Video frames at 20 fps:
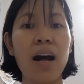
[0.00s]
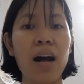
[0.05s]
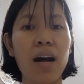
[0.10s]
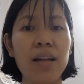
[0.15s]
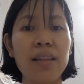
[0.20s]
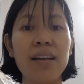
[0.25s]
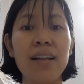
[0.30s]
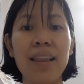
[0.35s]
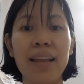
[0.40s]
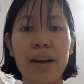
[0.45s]

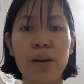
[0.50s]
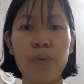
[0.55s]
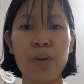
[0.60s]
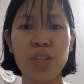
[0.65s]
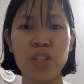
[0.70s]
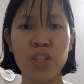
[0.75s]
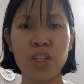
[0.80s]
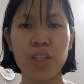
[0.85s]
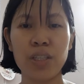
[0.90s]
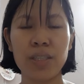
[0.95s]
other
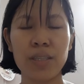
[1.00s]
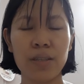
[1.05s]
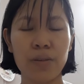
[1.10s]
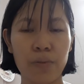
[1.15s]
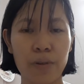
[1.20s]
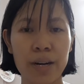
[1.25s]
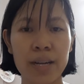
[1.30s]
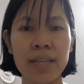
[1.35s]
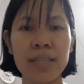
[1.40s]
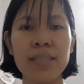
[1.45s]
languages,
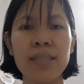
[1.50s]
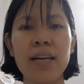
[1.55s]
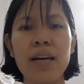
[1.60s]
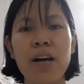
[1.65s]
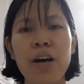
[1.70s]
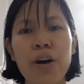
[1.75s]
right?